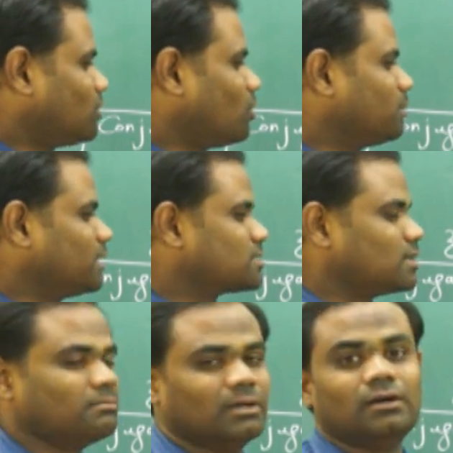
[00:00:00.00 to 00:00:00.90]
a complex
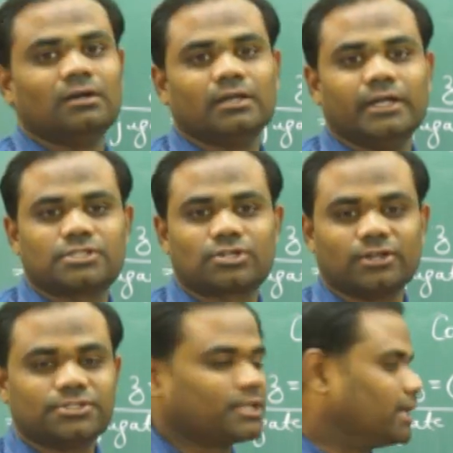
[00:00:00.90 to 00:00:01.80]
number its
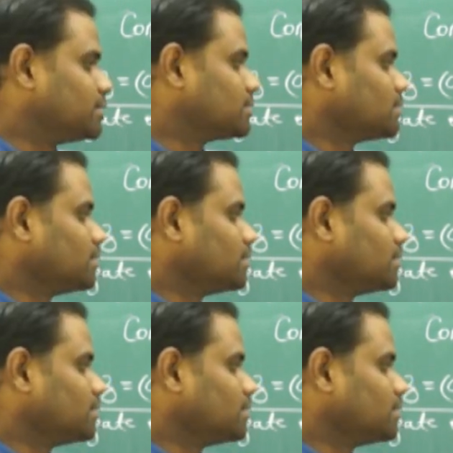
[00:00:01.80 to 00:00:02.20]
conjugate